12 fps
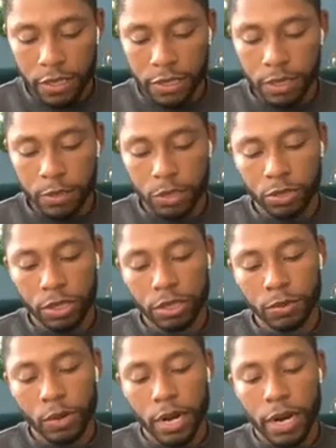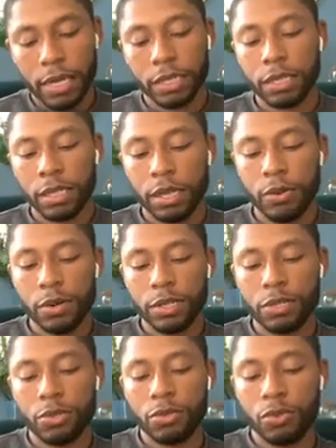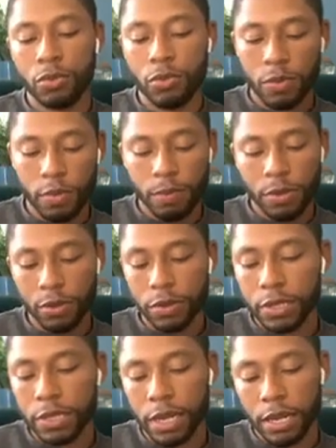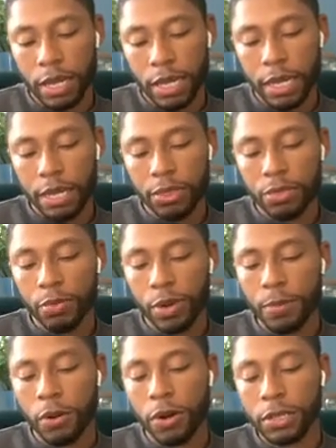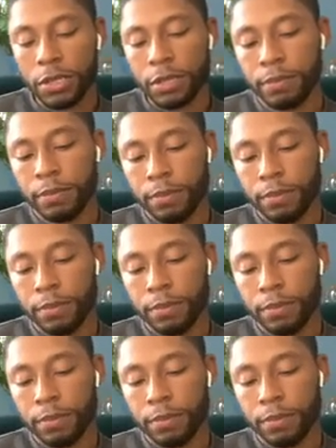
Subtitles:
demonstration, we're actually going to build the satellite in 3 parts.